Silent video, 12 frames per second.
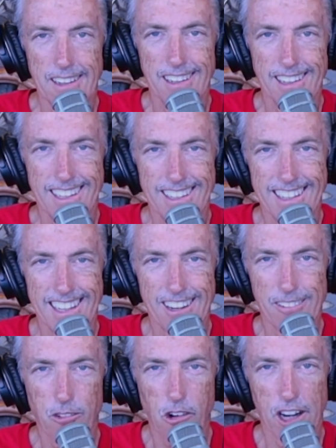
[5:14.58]
in
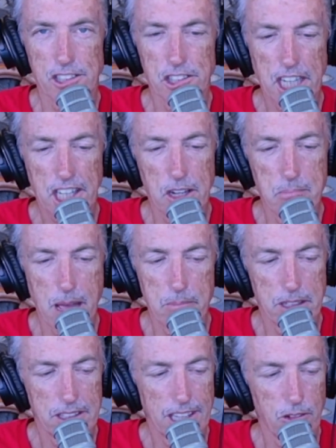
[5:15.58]
here for our Second
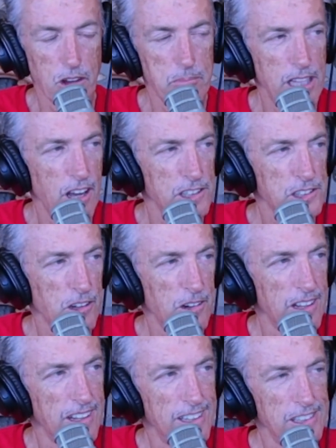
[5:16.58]
Amendment that will be also
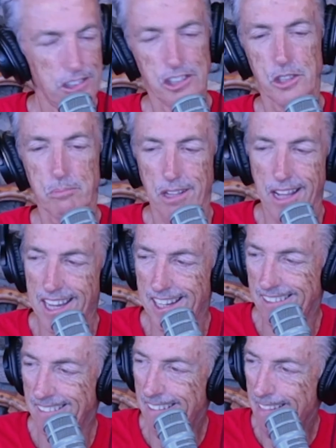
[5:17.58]

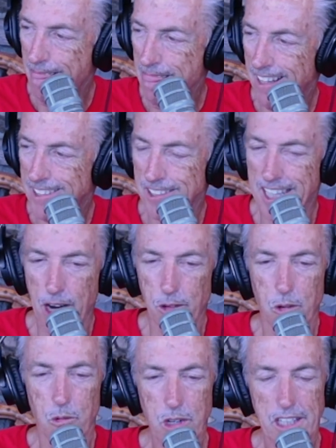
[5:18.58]
displaying. So now
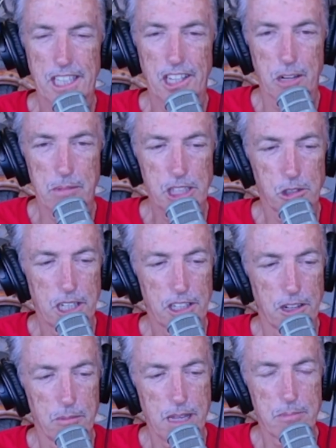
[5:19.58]
we're really going to be
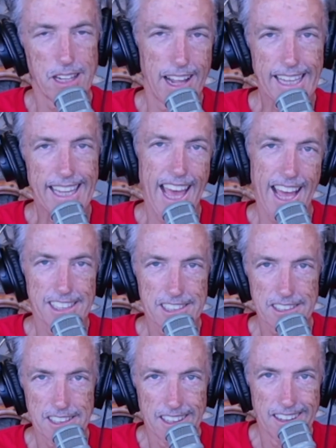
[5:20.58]
triggering people, I
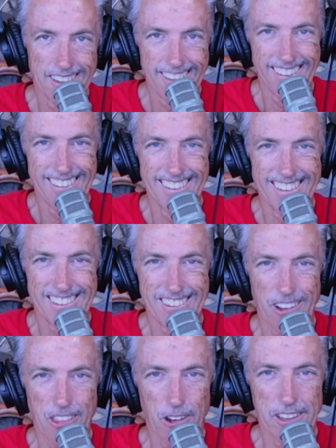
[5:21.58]
guess.
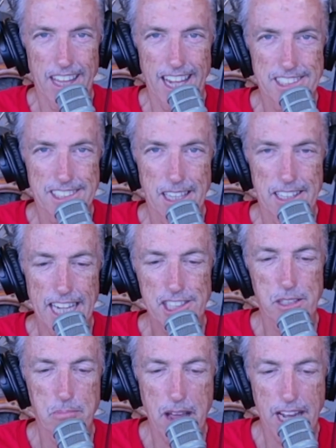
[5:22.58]
So th that's the that's
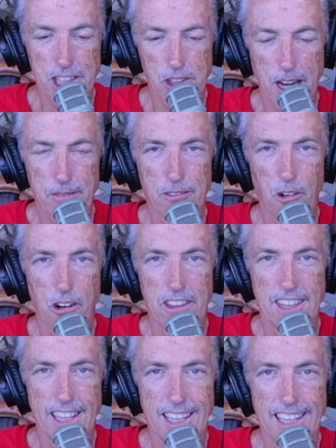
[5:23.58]
the backdrop for
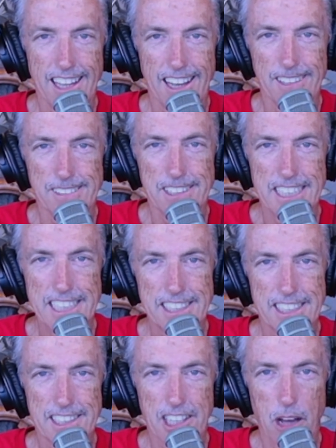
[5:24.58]
the uh,
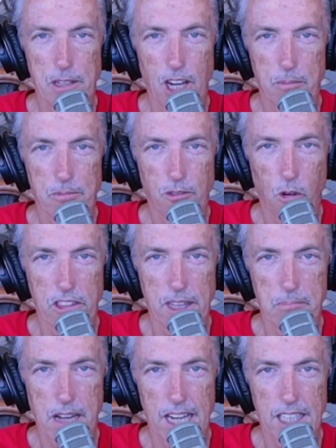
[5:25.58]
season coming up for the
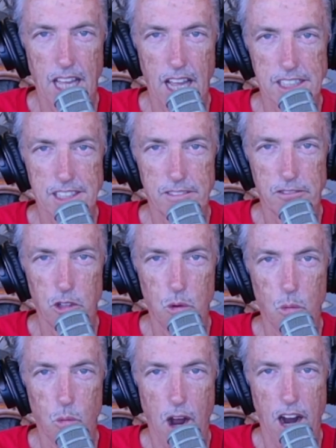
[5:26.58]
podcast. If
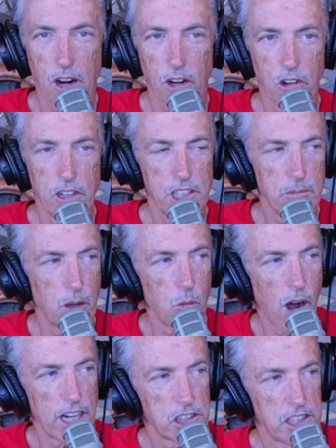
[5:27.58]
you are going to be
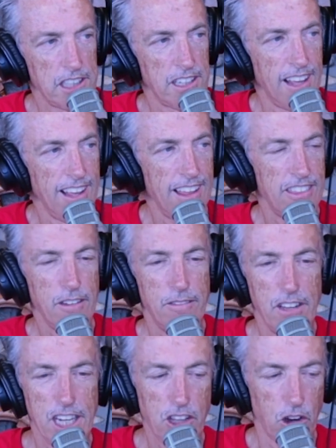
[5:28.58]
watching the
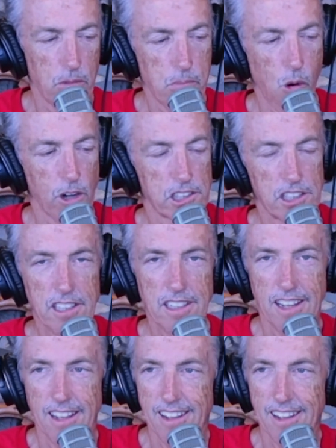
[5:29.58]
video portion,